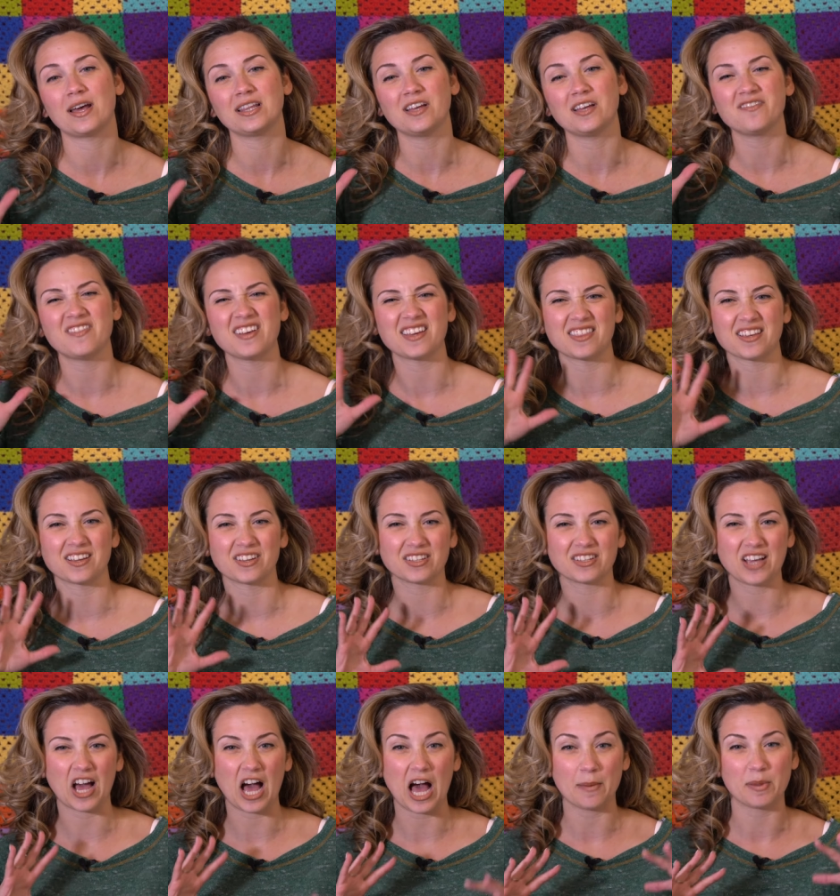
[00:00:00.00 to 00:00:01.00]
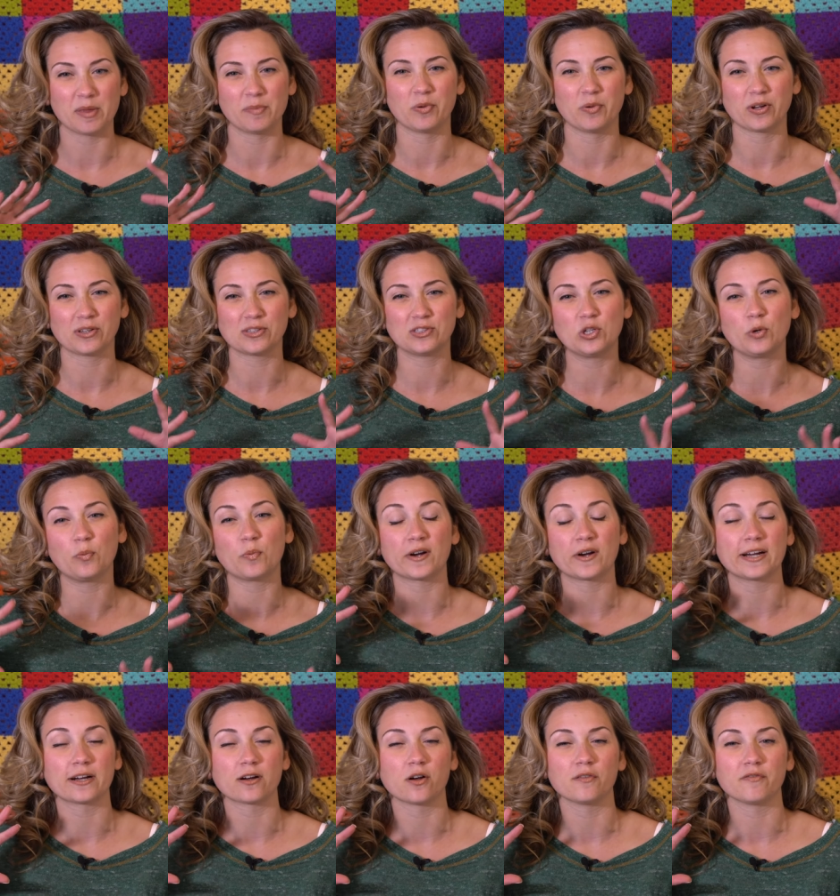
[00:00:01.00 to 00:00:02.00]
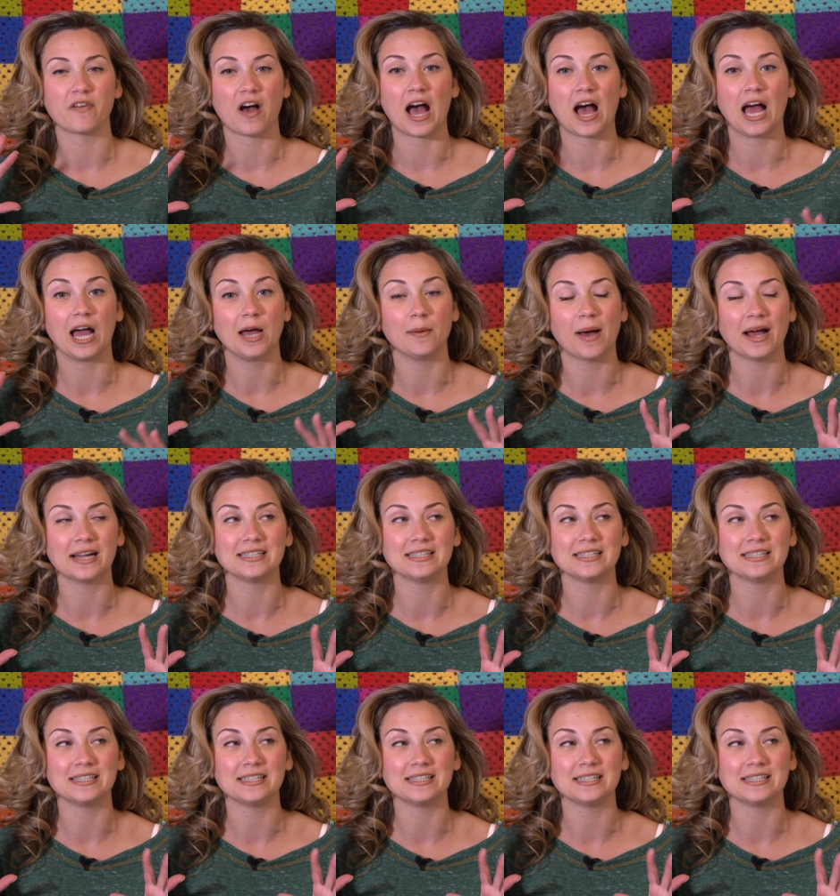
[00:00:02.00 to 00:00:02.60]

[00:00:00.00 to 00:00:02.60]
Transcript: I love like the comic book superhero vibe.